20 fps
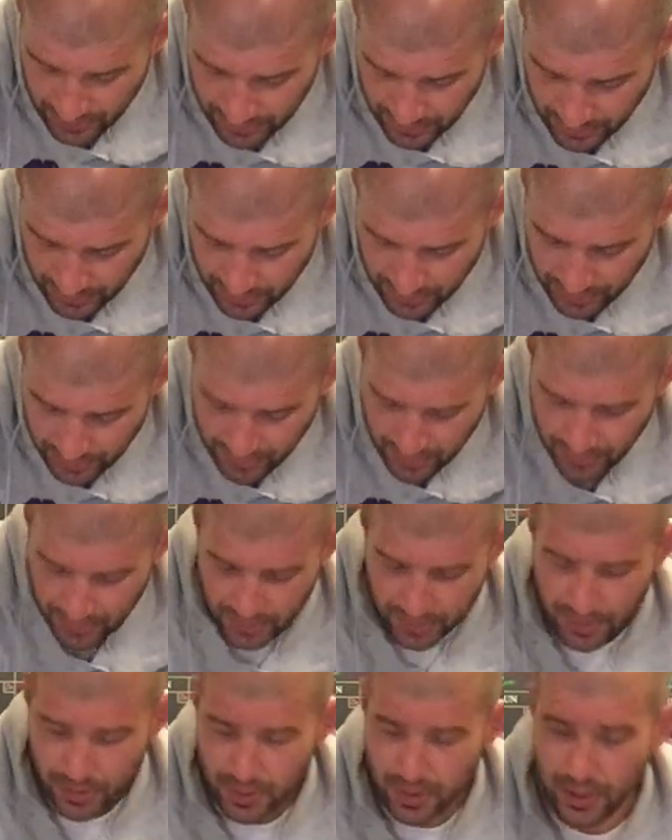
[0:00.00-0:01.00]
then
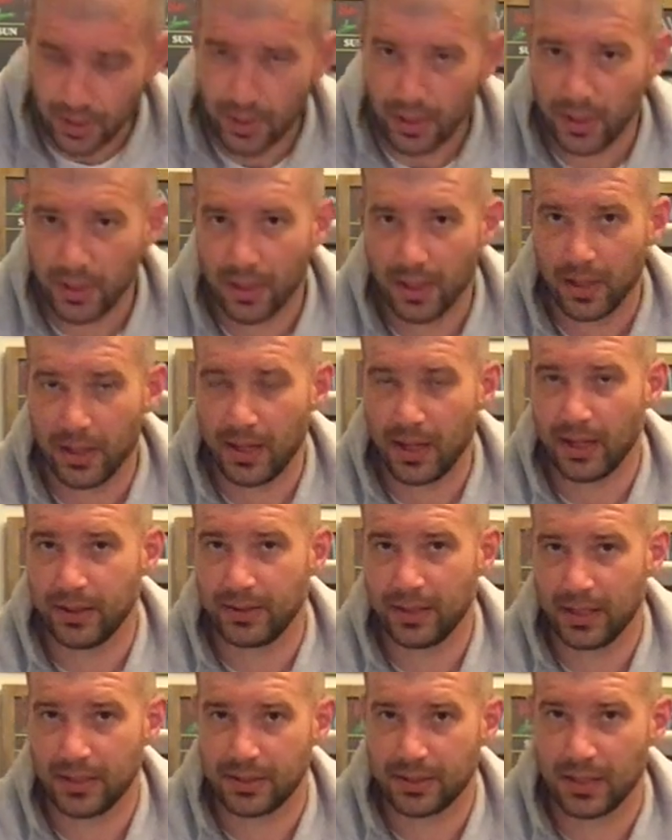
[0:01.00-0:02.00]
at
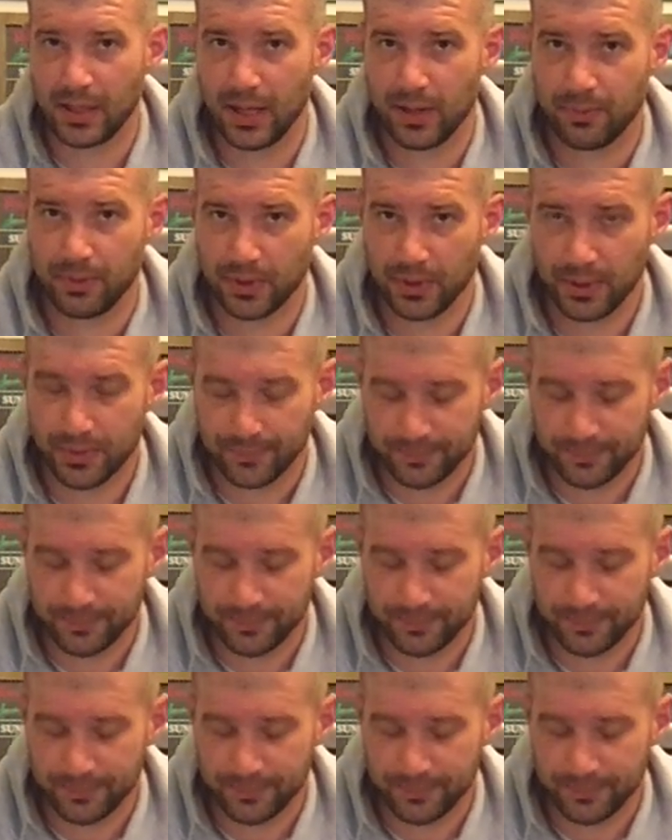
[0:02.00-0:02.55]
that scapula.